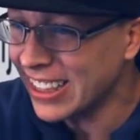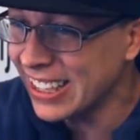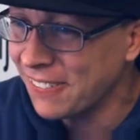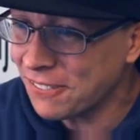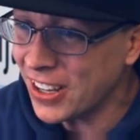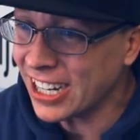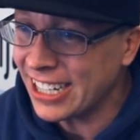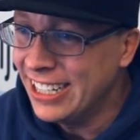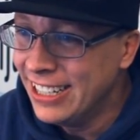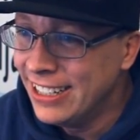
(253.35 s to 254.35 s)
What the
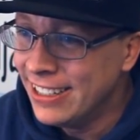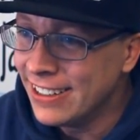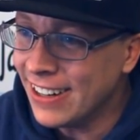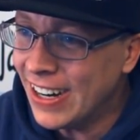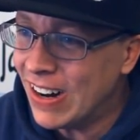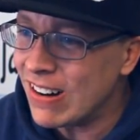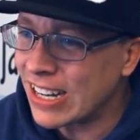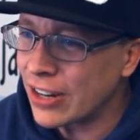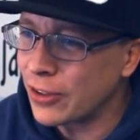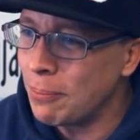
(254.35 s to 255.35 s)
fuck? Oh,
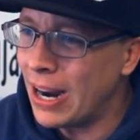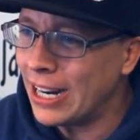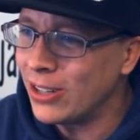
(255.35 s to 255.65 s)
kickflip